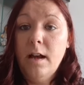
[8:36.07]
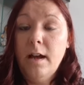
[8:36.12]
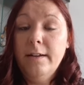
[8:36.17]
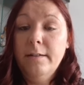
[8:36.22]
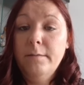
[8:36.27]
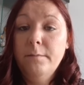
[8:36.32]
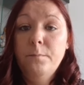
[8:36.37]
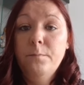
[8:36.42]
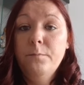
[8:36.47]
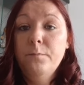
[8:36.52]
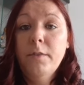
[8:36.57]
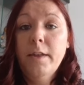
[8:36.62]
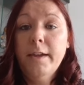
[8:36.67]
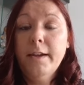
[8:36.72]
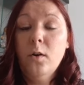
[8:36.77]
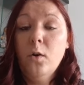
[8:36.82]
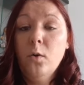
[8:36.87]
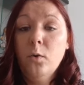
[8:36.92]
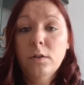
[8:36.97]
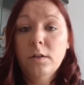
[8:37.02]
I'm
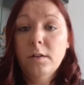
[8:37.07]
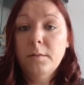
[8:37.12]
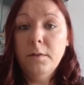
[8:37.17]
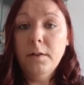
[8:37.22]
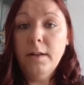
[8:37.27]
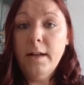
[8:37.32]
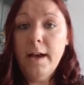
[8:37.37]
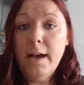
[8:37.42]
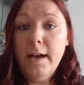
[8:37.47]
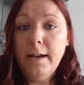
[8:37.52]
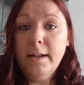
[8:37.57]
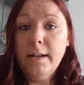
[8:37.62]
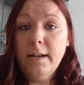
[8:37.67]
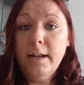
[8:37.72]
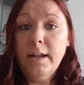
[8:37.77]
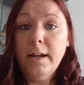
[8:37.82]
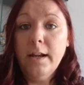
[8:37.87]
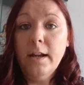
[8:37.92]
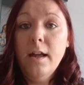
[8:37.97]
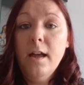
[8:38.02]
like horrible at
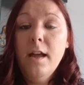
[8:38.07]
editing.